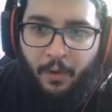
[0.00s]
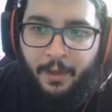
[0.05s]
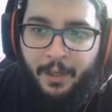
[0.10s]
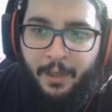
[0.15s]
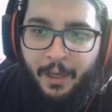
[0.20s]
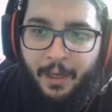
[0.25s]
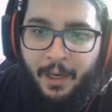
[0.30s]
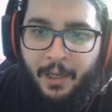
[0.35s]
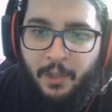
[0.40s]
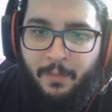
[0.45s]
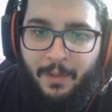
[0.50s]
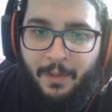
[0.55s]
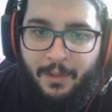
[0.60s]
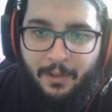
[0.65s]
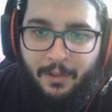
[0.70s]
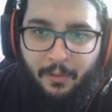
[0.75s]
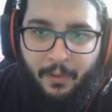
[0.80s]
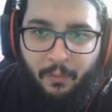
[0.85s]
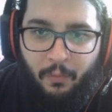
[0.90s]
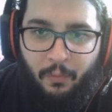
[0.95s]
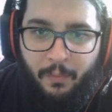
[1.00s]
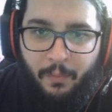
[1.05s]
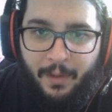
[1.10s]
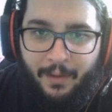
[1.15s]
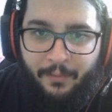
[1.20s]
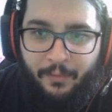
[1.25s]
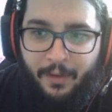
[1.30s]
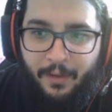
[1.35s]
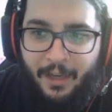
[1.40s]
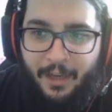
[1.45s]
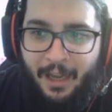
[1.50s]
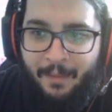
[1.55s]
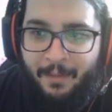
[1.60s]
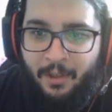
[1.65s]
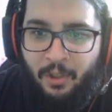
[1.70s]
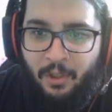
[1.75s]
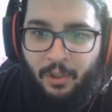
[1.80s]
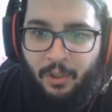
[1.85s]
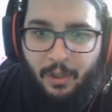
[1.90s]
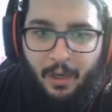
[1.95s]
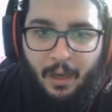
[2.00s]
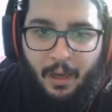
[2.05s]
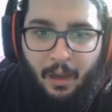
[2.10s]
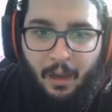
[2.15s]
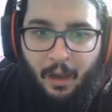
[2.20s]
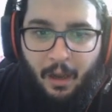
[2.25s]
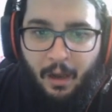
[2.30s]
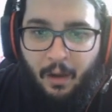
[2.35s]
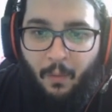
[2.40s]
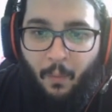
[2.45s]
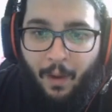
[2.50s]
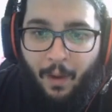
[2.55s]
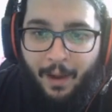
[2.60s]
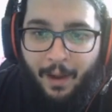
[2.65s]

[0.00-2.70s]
Engagement, so it would be a 3 damage one.